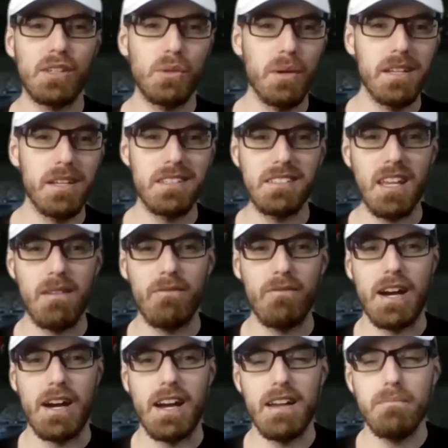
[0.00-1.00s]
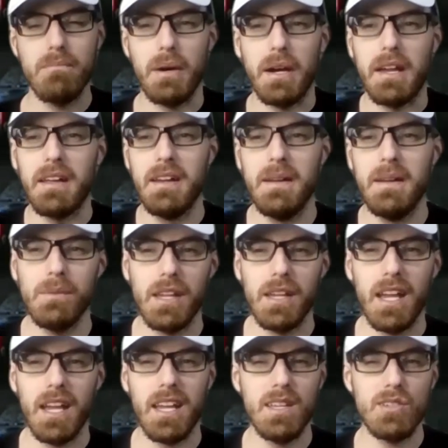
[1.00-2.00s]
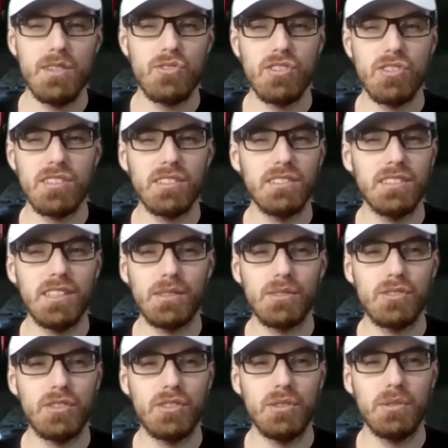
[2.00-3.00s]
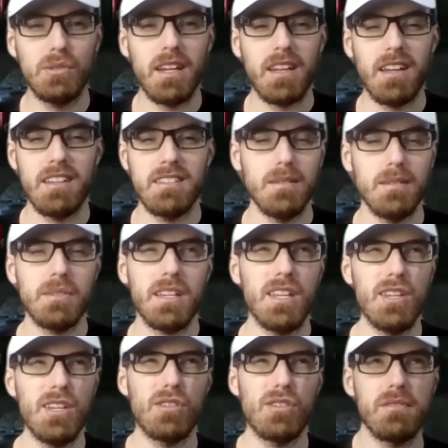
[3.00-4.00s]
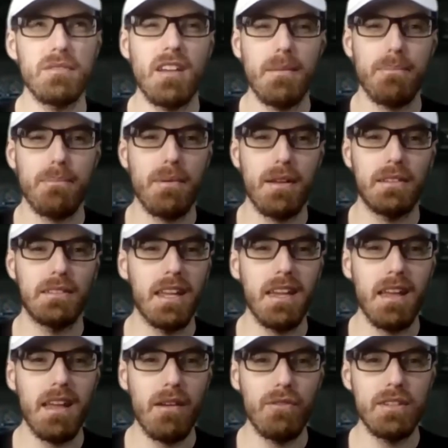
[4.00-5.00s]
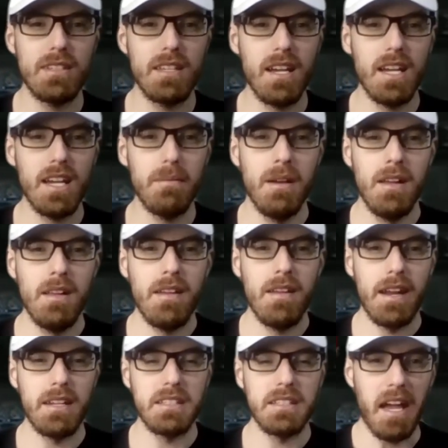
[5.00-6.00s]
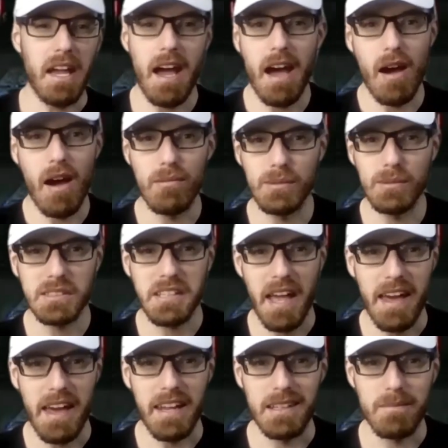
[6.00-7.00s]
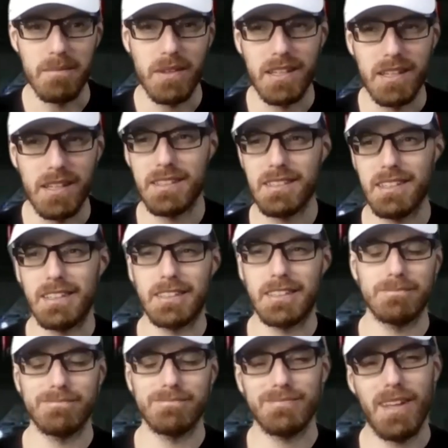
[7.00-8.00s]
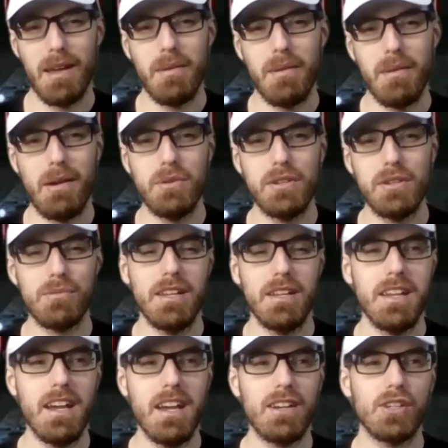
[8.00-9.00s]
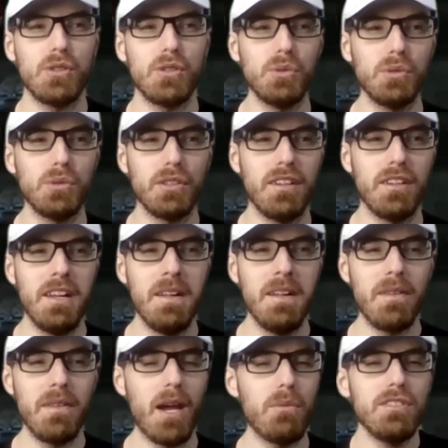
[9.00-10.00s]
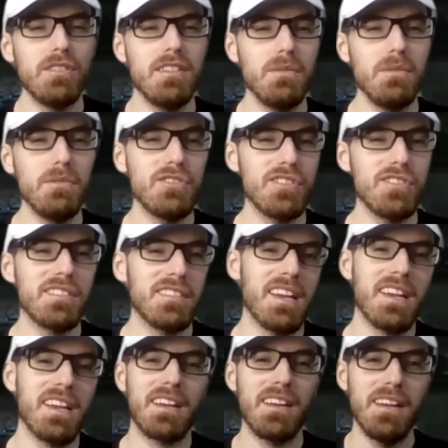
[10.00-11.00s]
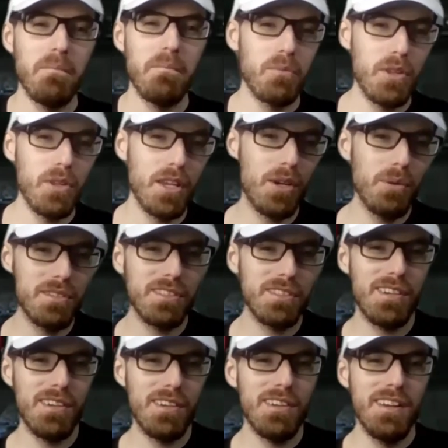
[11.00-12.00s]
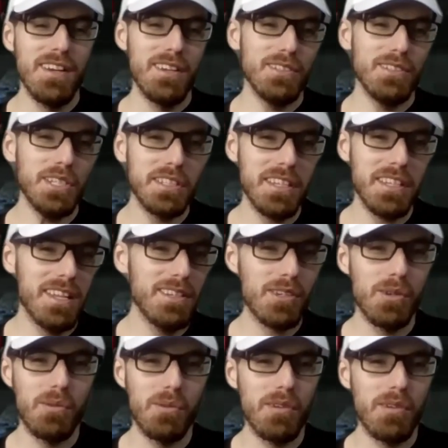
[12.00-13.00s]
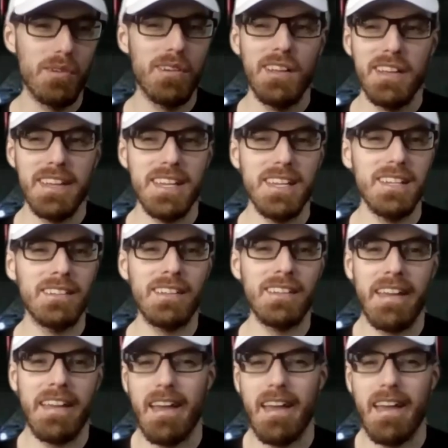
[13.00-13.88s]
quite the same vibe. But he's just a little too, like, it seems like he shows up late every time. And he's like, I almost had it. And it's like, I wish we had a cooler. I wish there was just like the Inquisitor just in the corner eating like